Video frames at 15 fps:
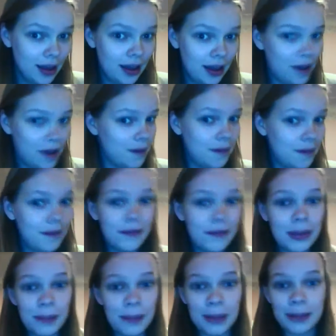over
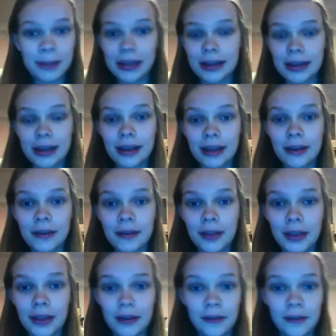50 people, and I can only
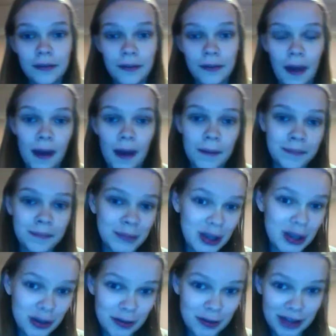think of
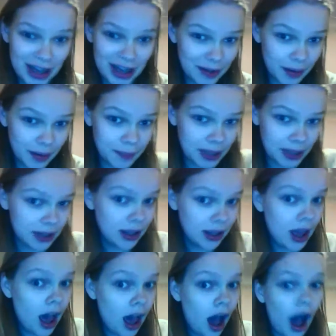2 that are women.
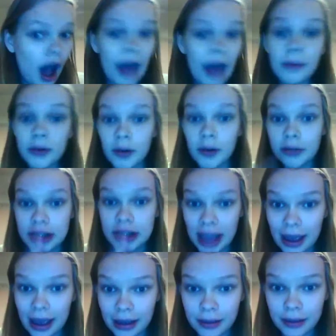I will go
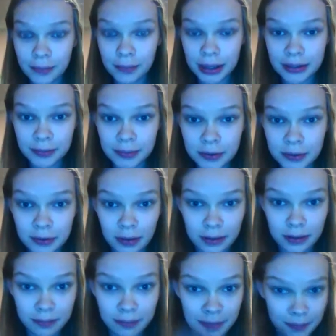check who I
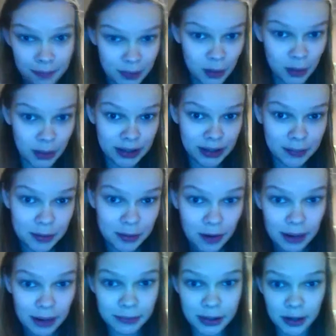
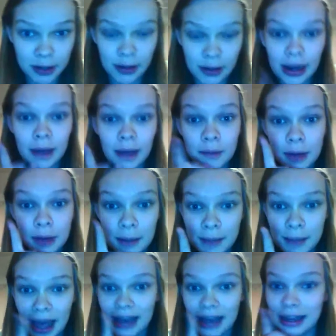subscribe to, and I will come
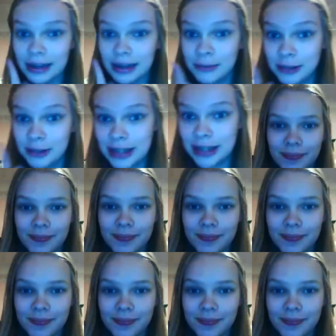back and I will tell.